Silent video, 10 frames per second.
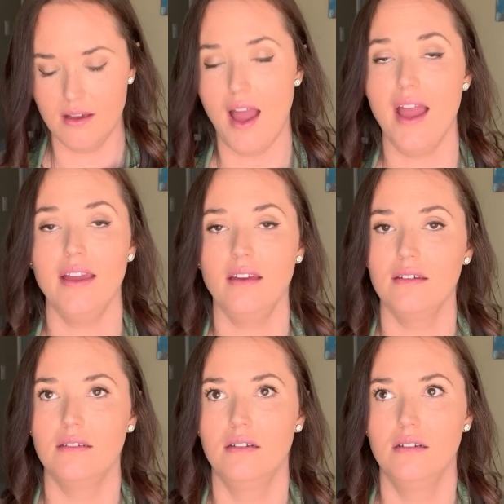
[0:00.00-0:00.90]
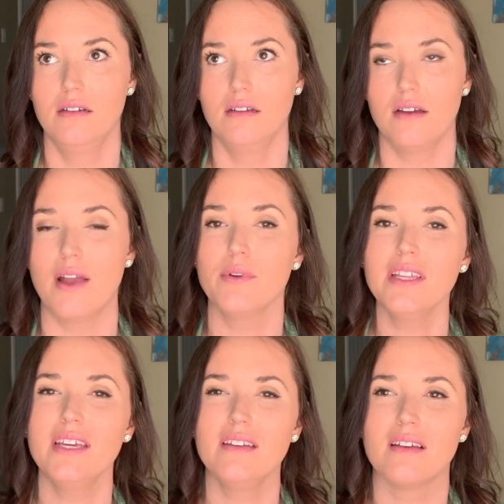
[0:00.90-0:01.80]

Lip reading: I really